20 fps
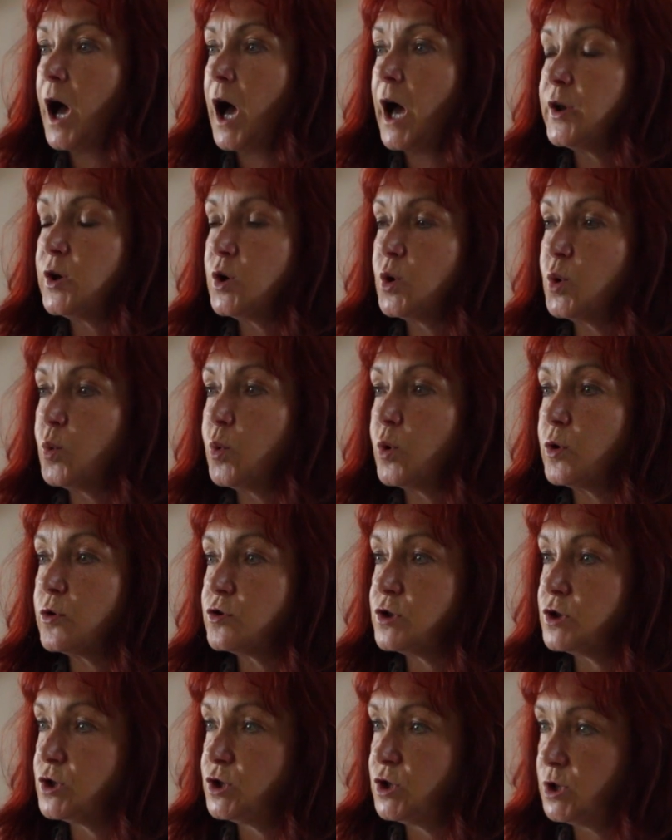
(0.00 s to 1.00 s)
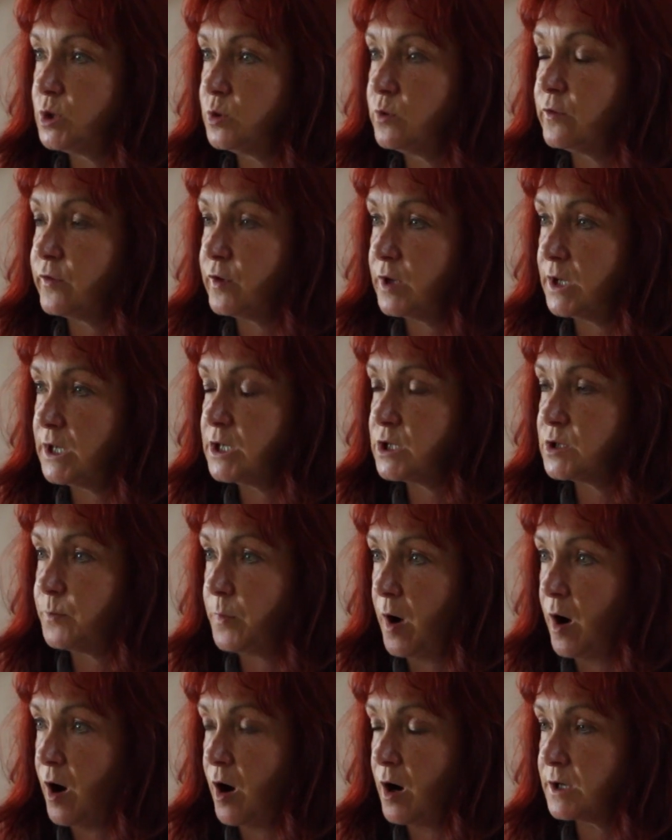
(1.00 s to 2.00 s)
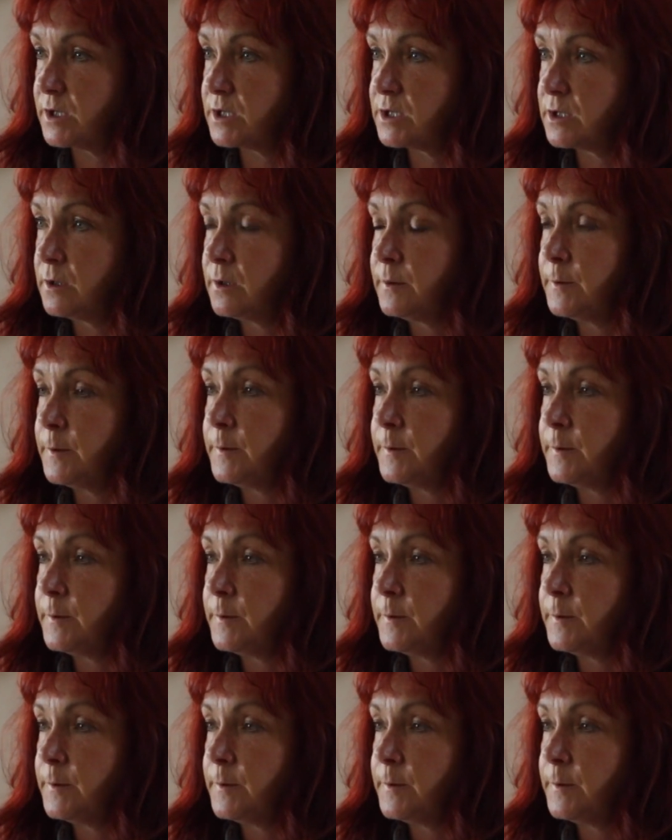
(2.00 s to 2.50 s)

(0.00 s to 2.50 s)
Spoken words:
and know what to do for each part.